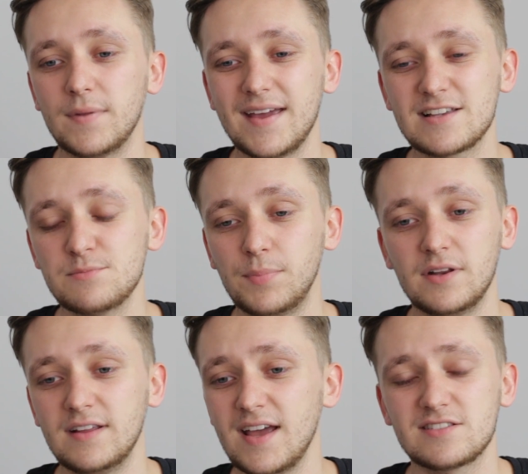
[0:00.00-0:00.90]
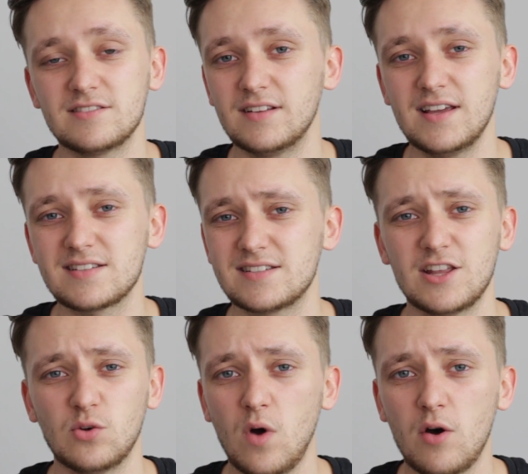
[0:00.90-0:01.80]
He hasn't
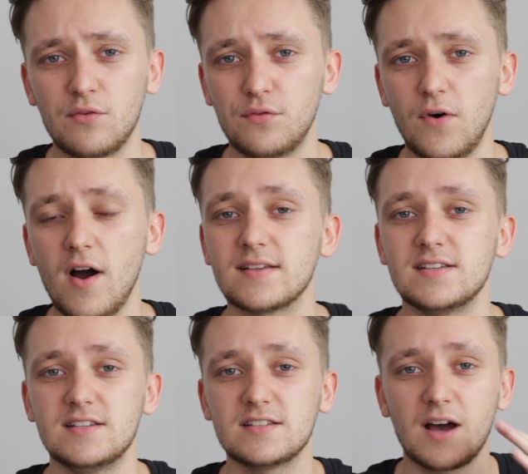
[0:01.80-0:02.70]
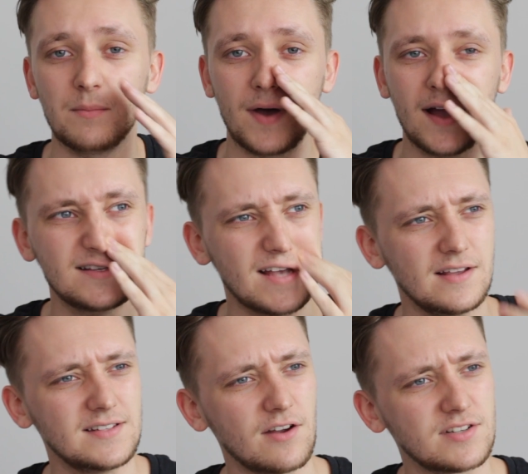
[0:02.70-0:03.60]
set the world on fire since he's come back. Is
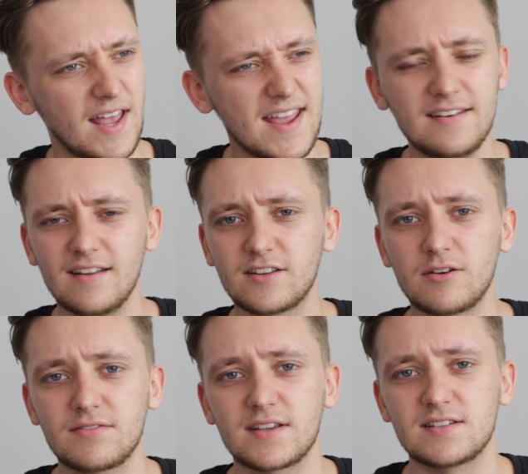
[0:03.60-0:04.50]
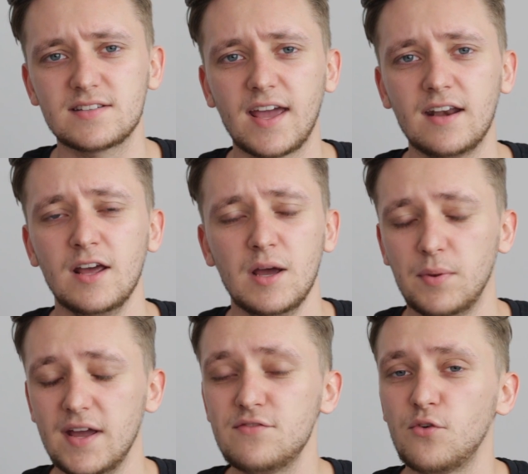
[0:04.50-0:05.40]
that a saying? I don't know if that's a saying.
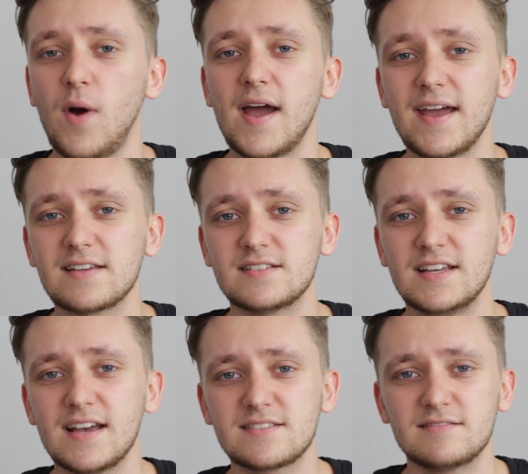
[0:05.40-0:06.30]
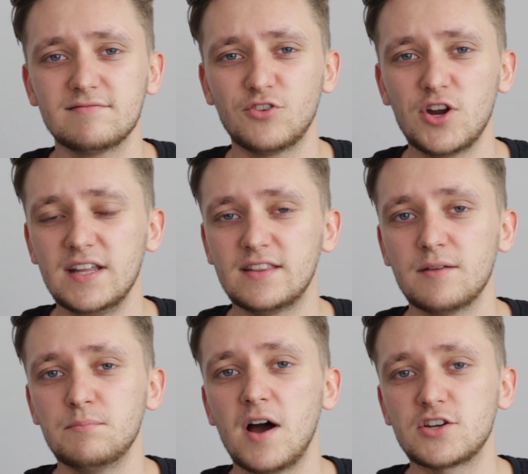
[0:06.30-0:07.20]
But either way, he hasn't really
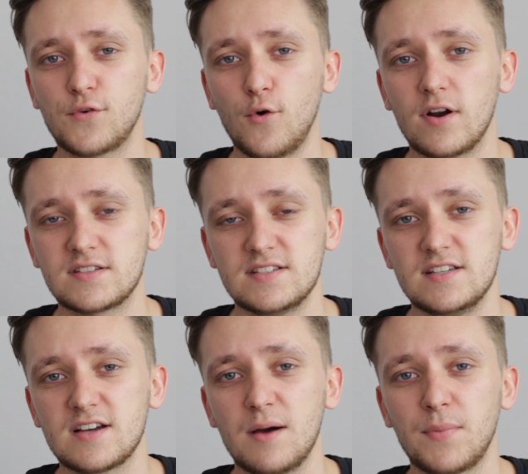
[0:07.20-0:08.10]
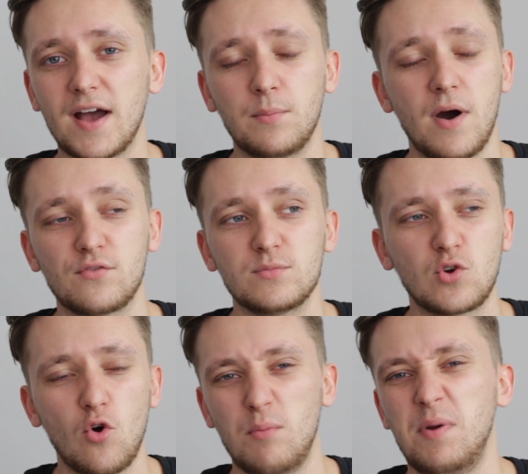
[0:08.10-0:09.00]
done much for us since he's come back, apart from
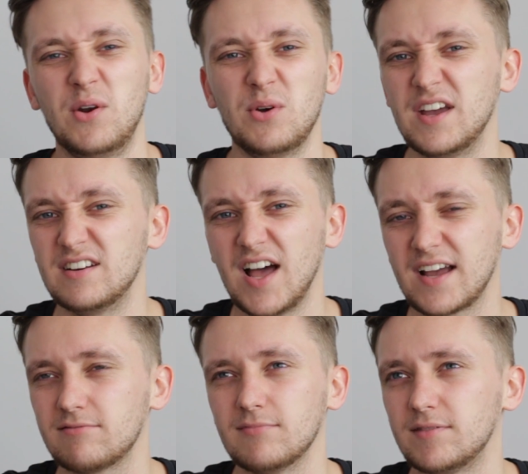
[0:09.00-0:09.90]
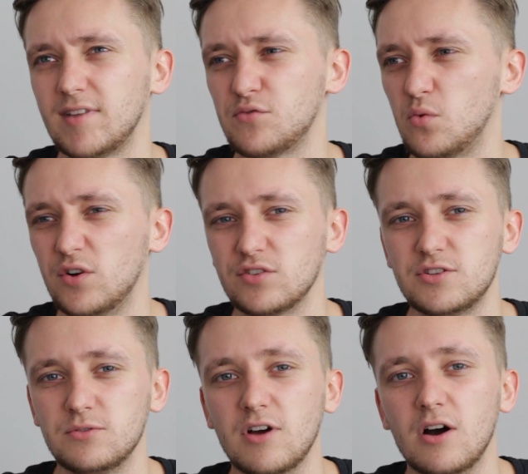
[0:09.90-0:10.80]
score a penalty and like another one or
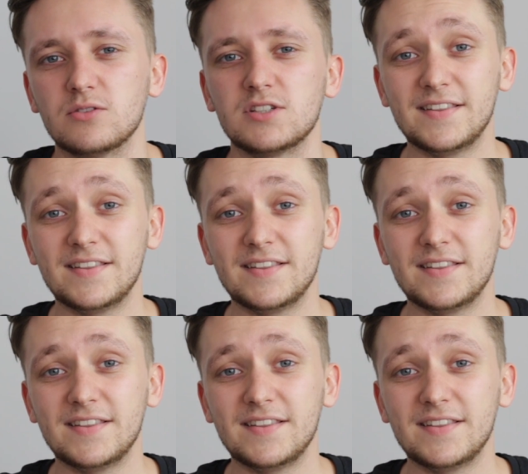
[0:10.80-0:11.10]
two goals.